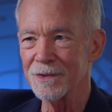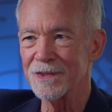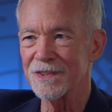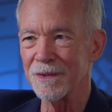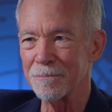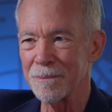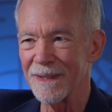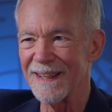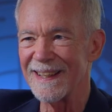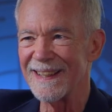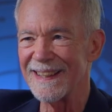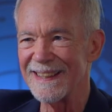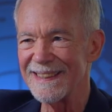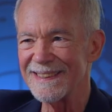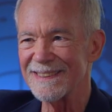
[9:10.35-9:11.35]

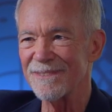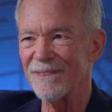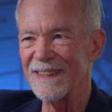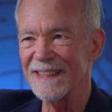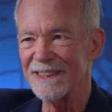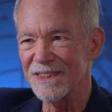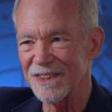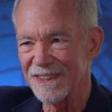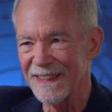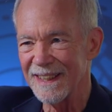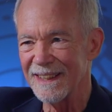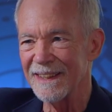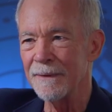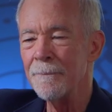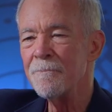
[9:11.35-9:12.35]
supplies which
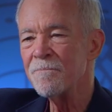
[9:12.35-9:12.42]
uh,